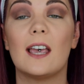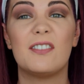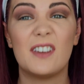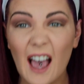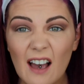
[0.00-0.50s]

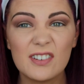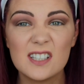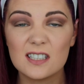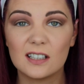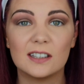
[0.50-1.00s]
If you
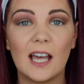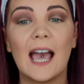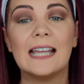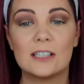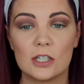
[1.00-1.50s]
haven't done that,
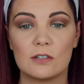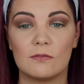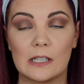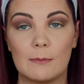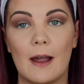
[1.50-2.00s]
it doesn't
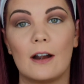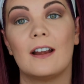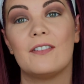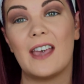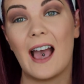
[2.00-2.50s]
really matter.
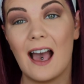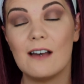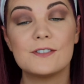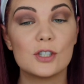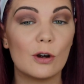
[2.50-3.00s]
If you
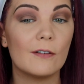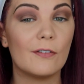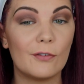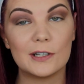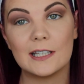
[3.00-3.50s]
have sort of
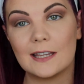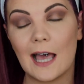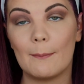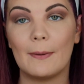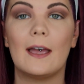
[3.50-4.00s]
avoided
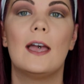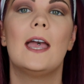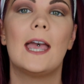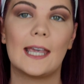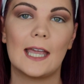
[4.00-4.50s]
that bit,
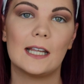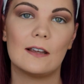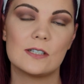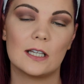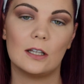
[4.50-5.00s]
it kind of
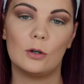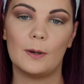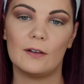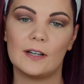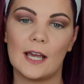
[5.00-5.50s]
gives you a little bit
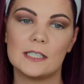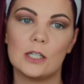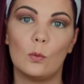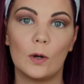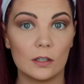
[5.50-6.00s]
of an
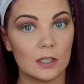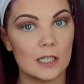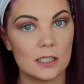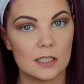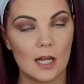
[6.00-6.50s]
idea where you
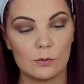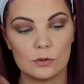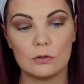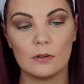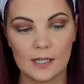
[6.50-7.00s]
need to now
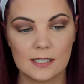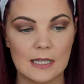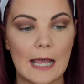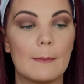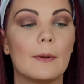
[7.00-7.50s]
do this
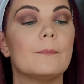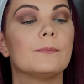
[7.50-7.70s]
step.